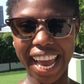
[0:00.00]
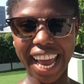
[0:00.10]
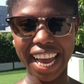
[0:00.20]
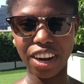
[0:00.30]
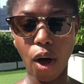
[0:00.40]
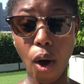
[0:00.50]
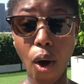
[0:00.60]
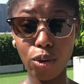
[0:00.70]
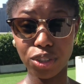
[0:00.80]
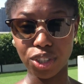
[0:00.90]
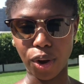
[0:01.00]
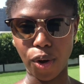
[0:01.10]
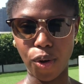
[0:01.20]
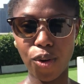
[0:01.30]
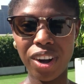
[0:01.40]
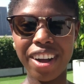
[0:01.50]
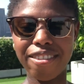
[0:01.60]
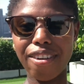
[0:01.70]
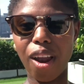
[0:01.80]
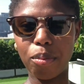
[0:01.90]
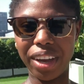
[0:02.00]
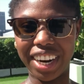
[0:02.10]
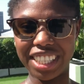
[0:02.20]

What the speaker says: and also follow me